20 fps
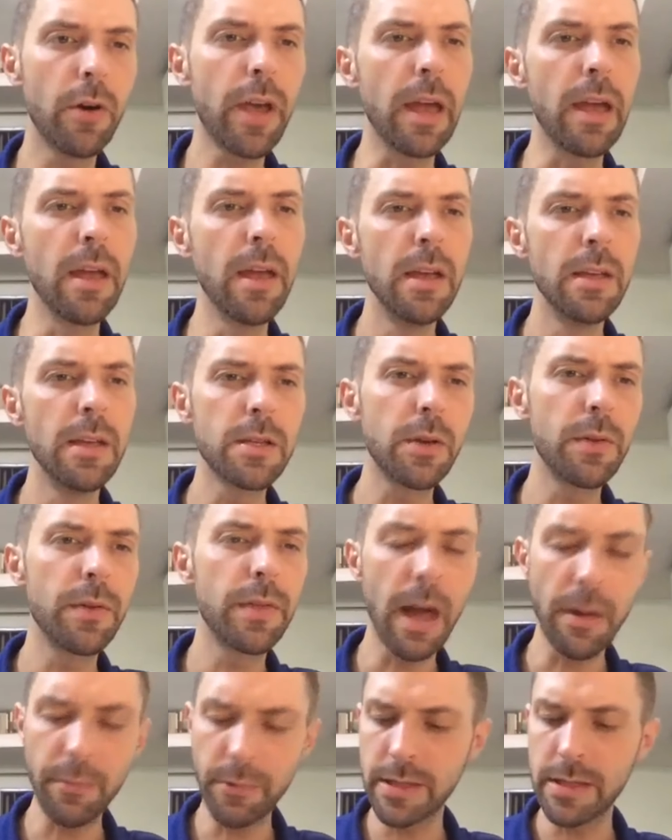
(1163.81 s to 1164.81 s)
Okay, so
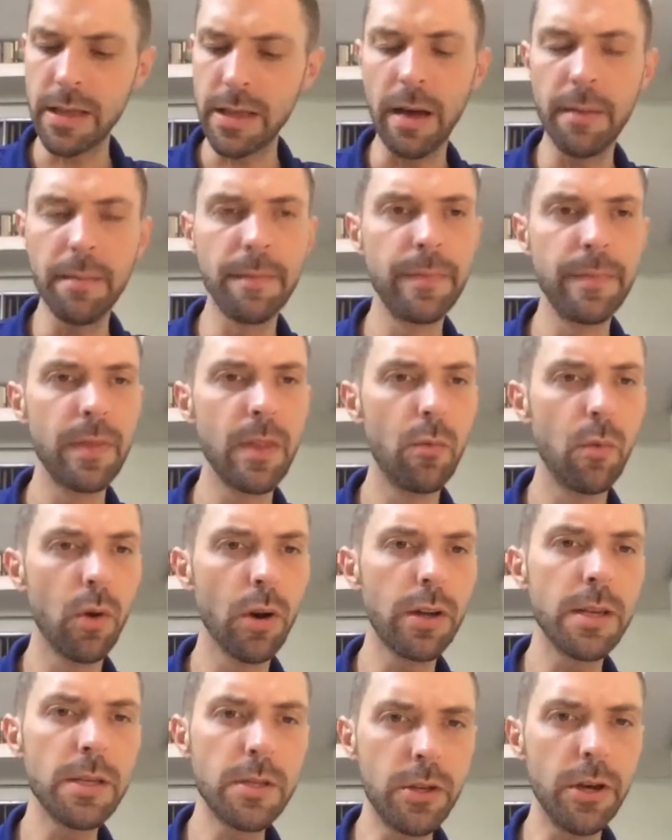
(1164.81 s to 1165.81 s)
that was that.
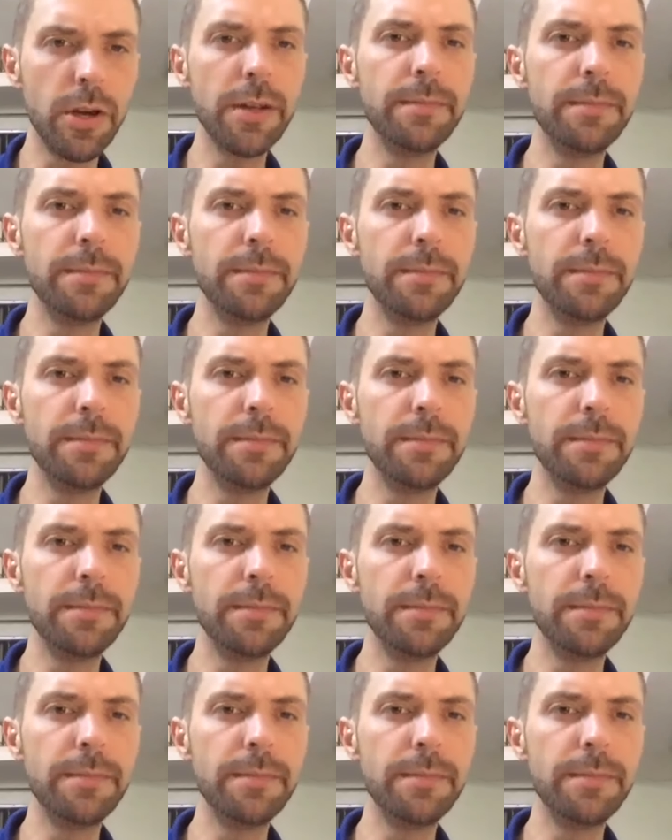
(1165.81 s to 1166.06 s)
Work is good.